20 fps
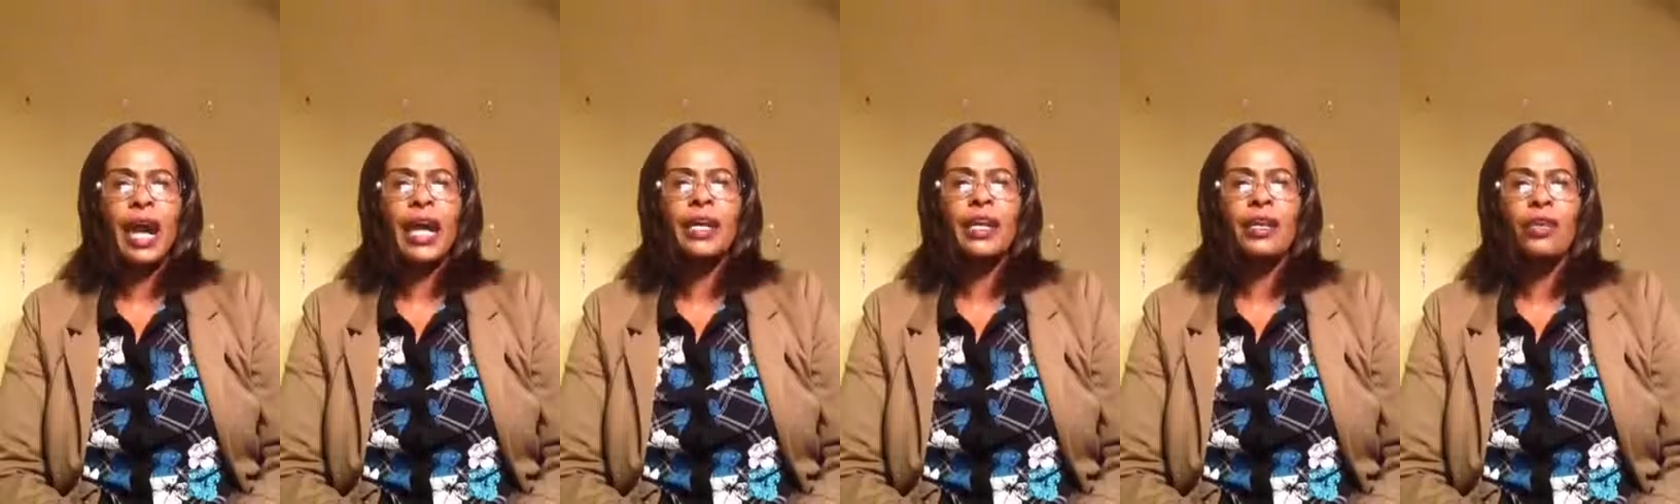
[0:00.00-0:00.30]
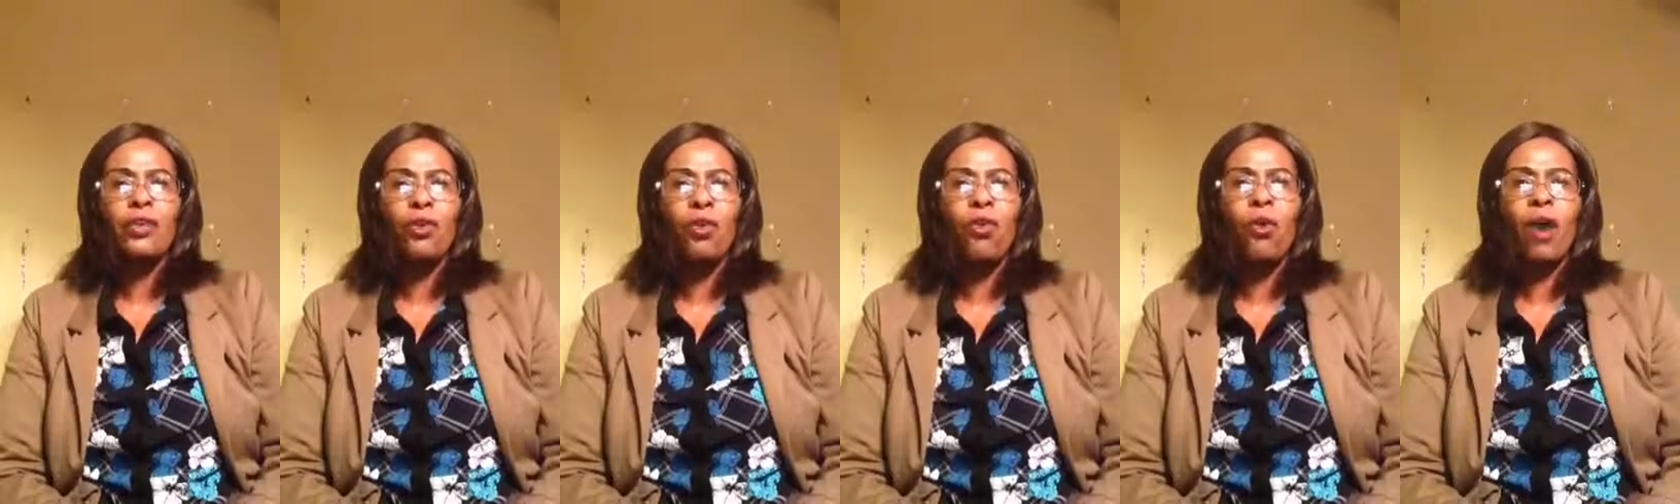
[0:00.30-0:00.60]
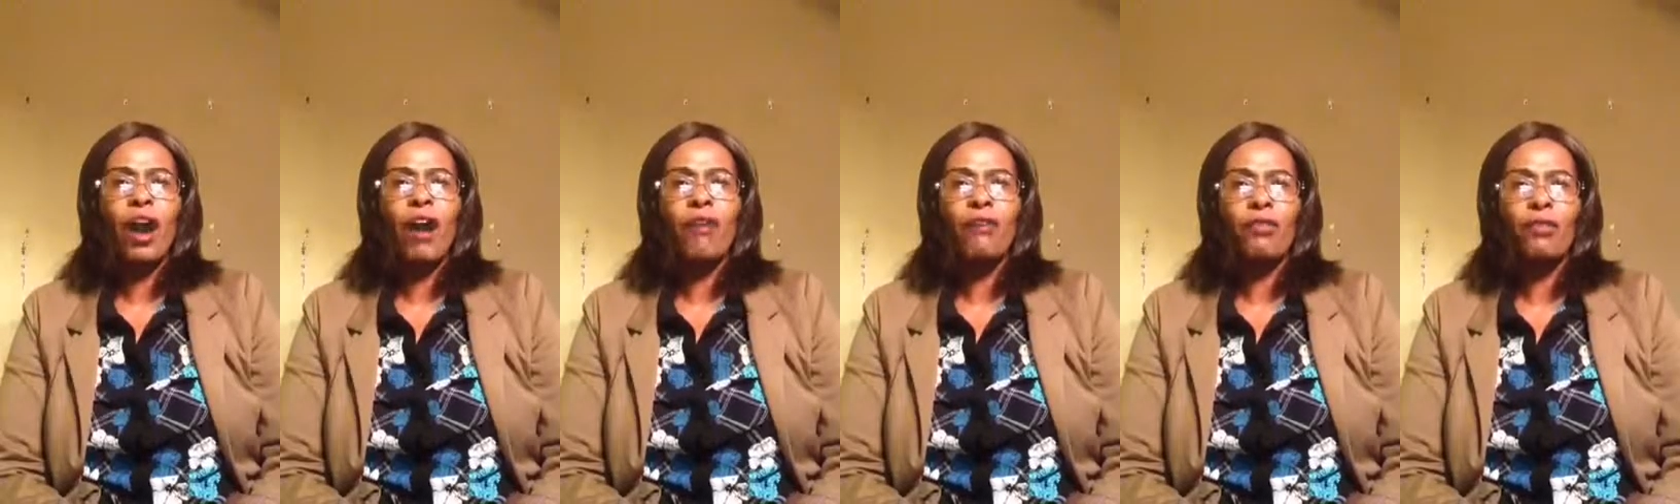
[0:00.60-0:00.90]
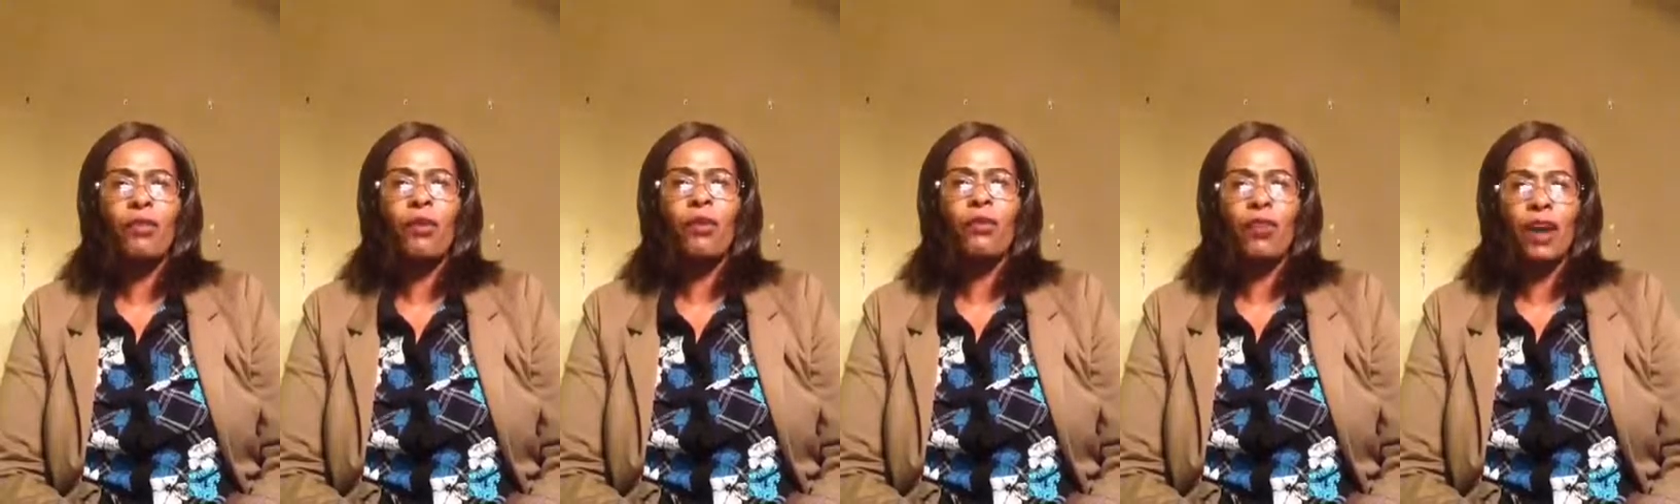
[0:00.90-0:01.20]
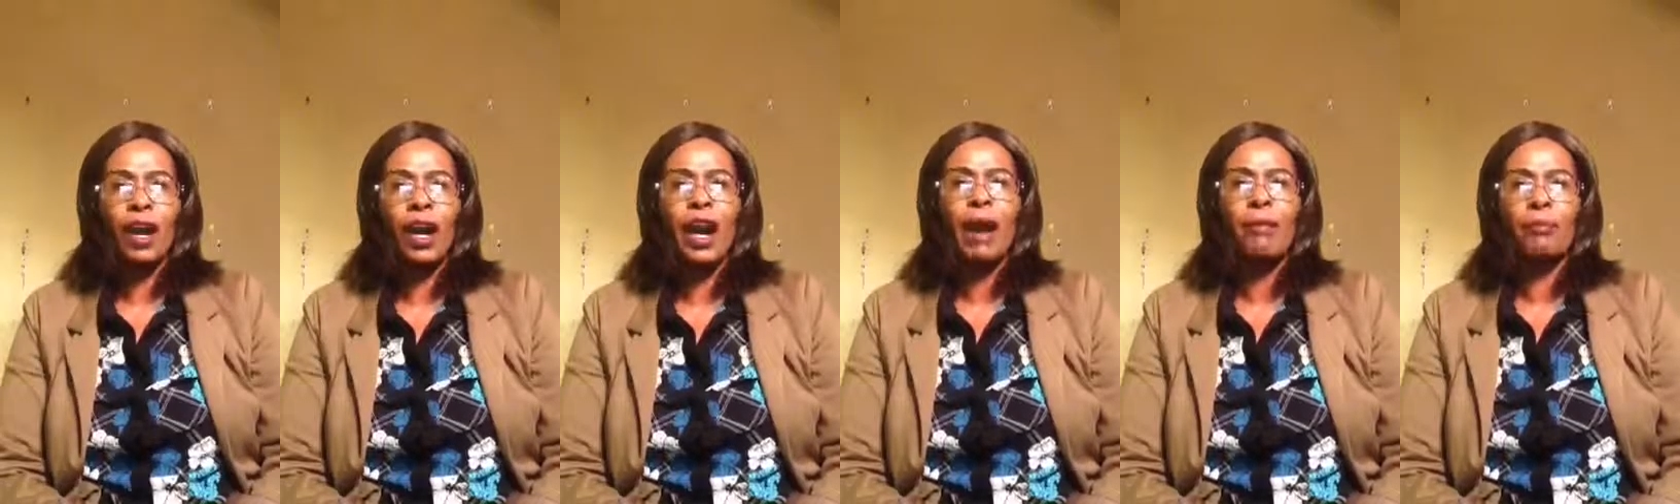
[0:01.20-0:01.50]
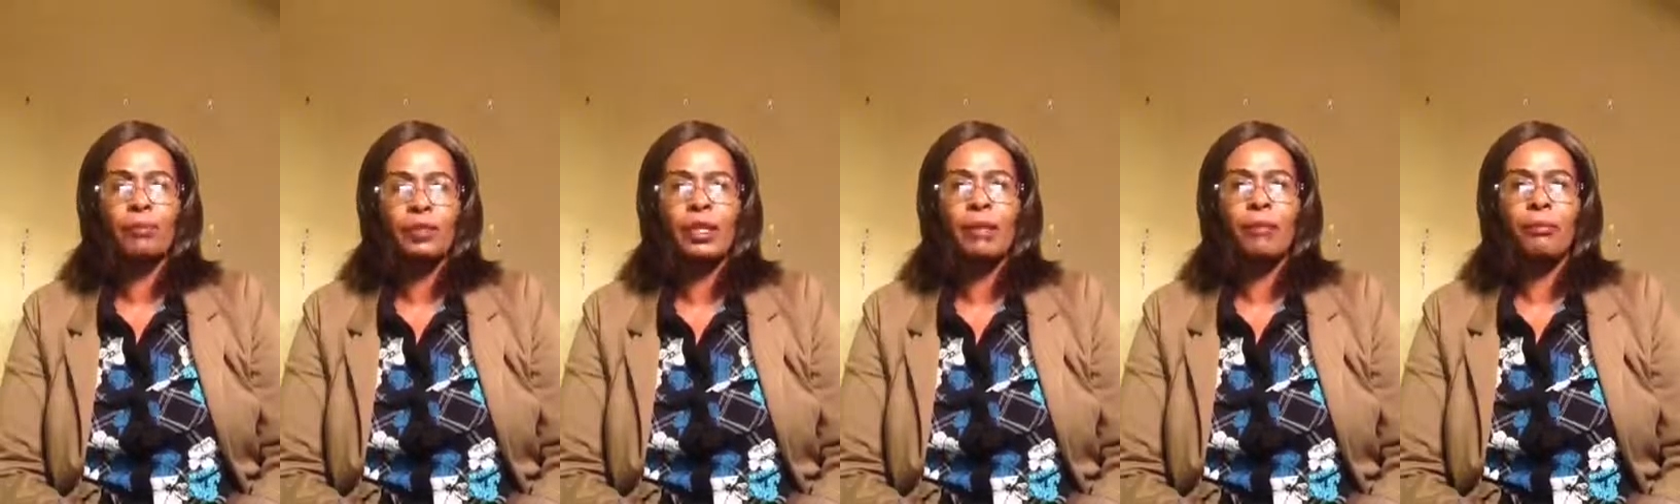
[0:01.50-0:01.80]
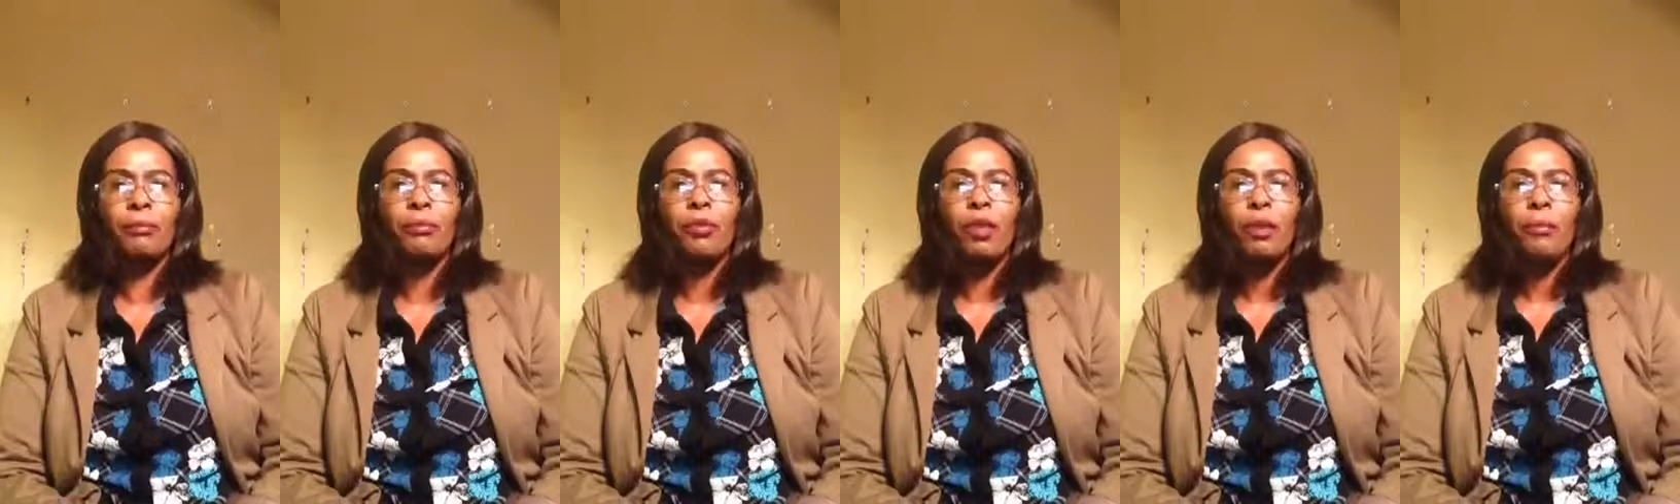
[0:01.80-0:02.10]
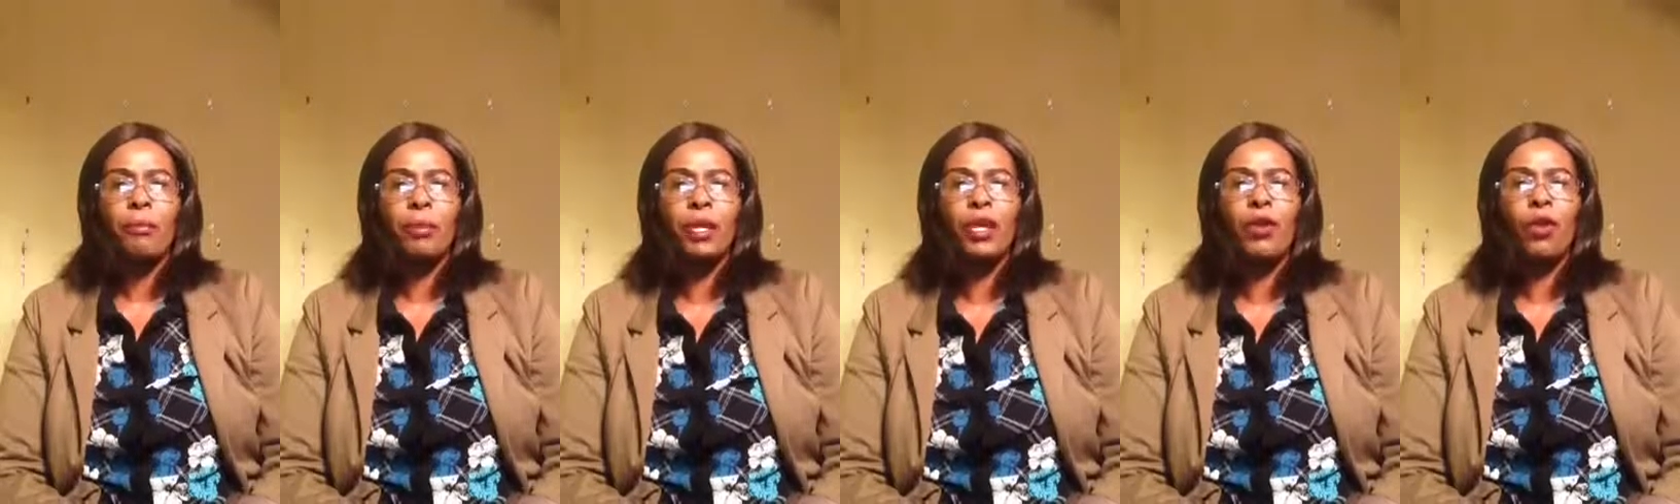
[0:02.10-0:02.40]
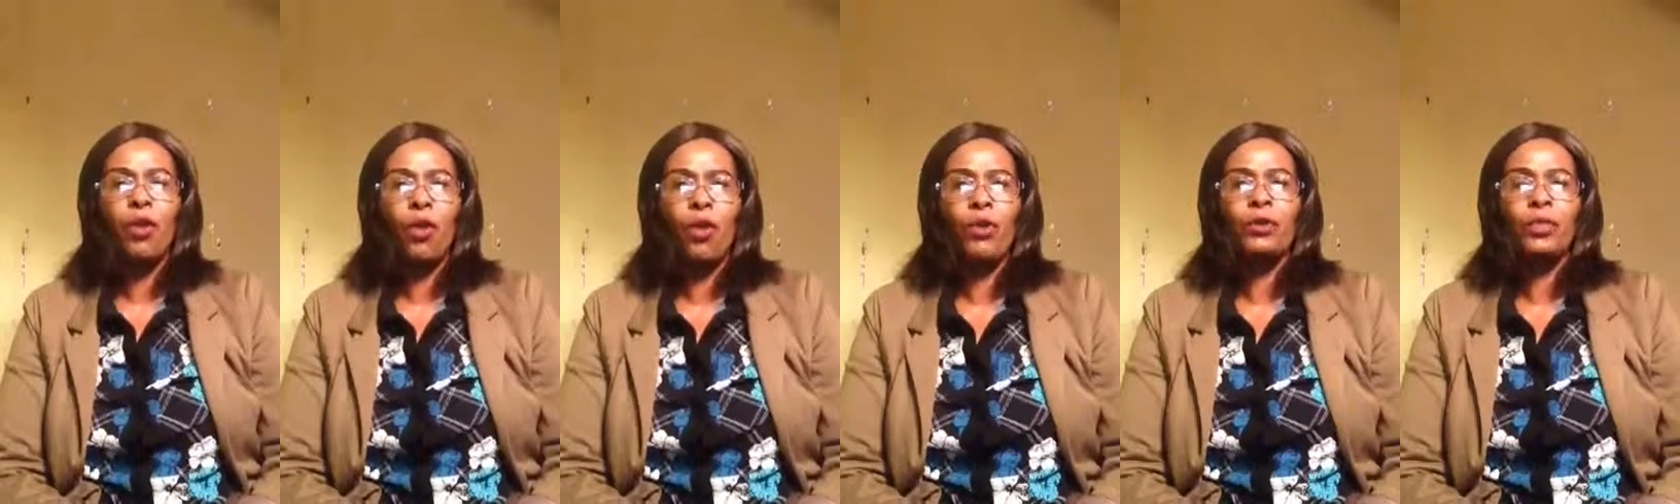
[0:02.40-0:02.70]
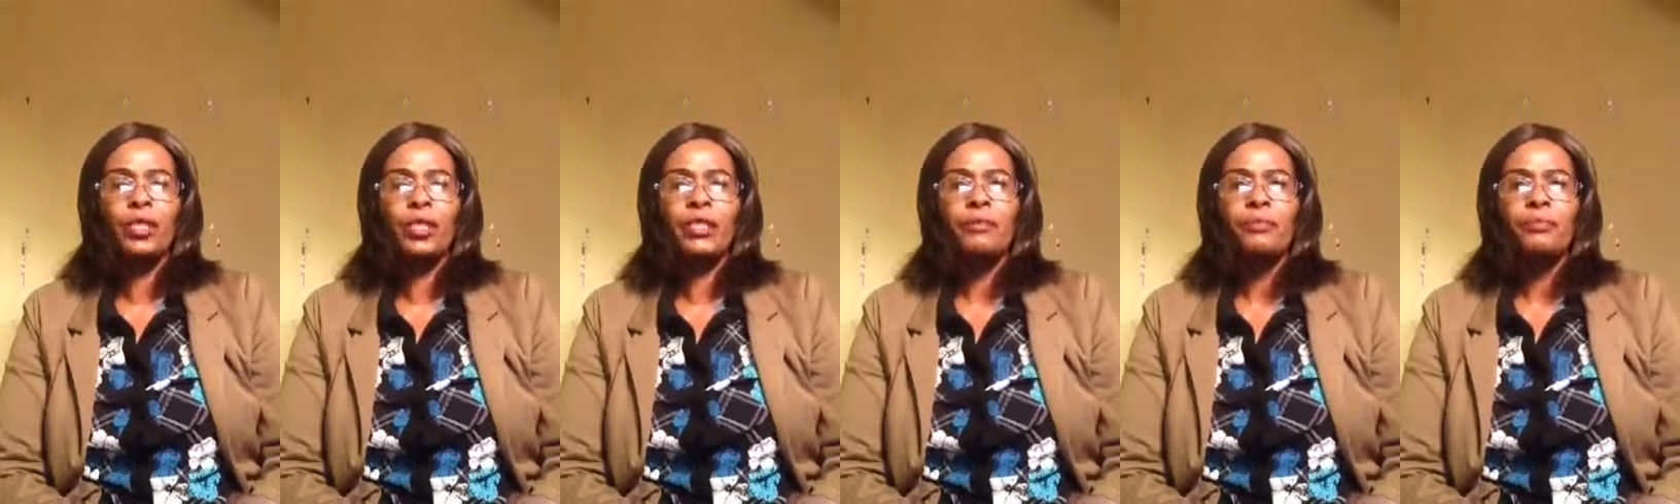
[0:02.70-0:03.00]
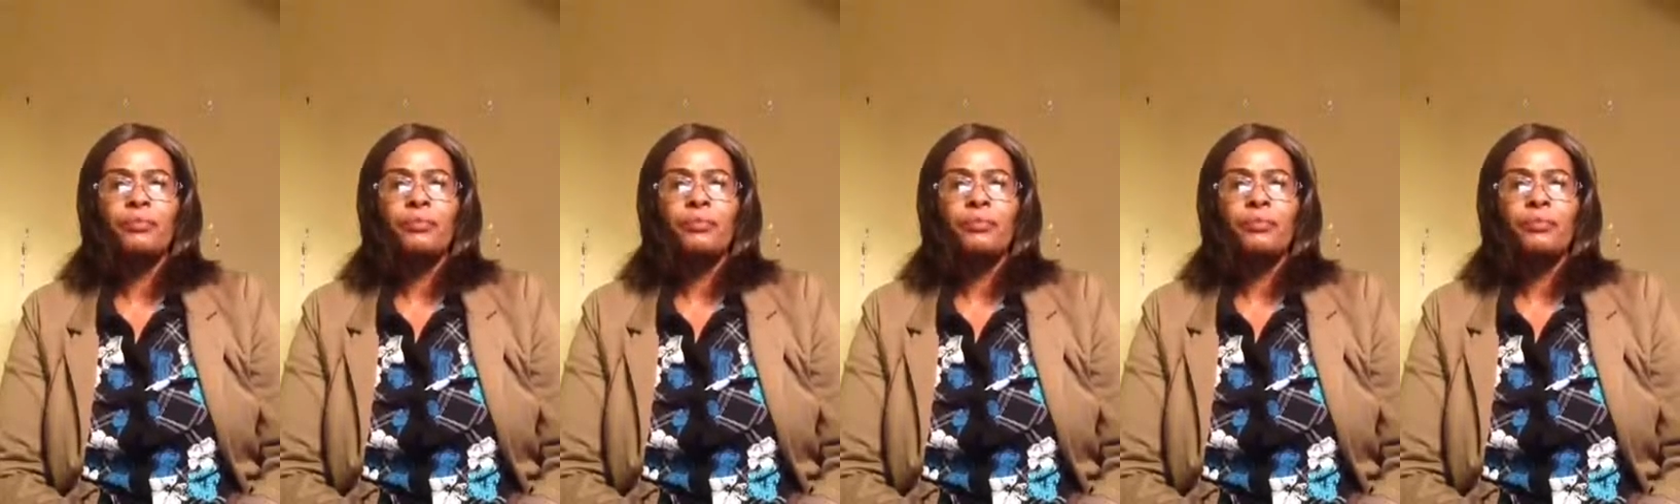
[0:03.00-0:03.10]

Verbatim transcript: and you have overcome them, because